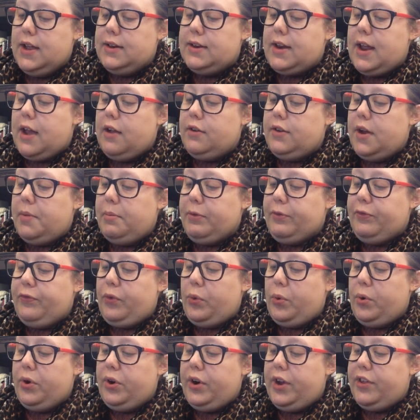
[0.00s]
Now, number
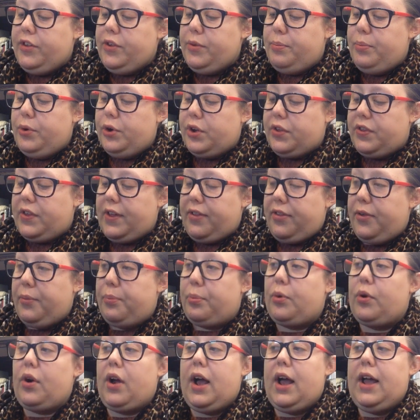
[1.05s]
four is a book that
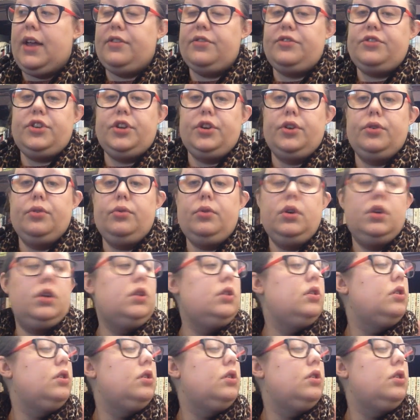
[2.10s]
surprised you.